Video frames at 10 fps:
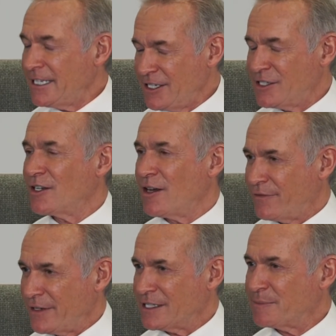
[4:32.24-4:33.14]
Any
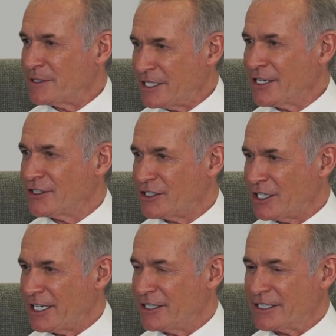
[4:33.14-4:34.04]
surface
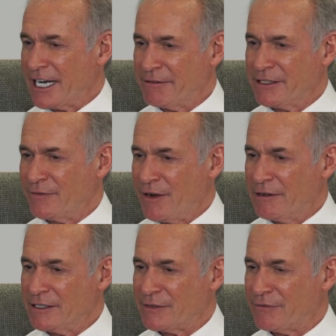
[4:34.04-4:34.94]
potentially could carry the
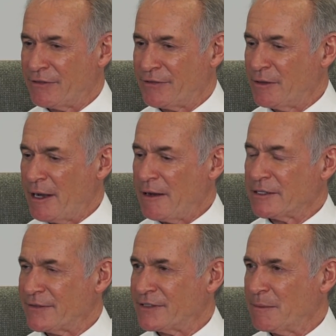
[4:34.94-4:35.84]
virus for a few
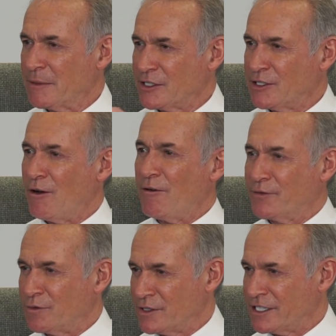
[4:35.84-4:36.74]
hours if someone's
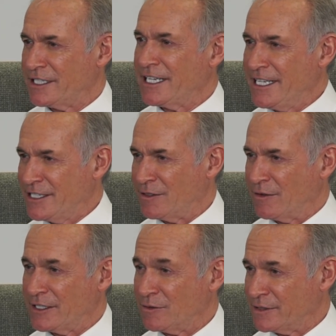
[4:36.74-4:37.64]
coughed or sneezed
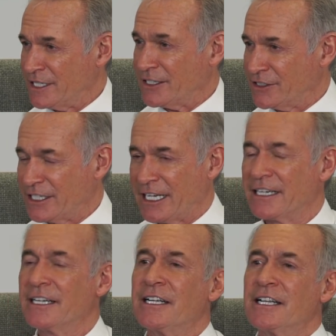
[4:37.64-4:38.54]
on it or touched it.
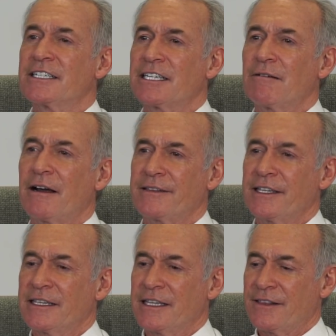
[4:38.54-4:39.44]
So I
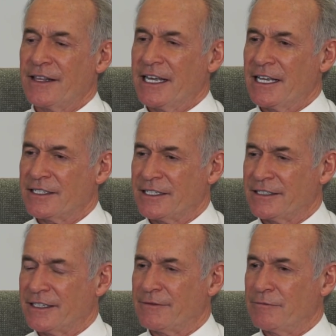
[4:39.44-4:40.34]
think the thing is
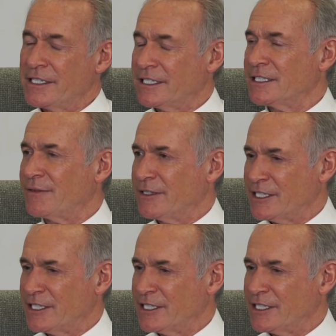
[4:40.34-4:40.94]
that the risk is very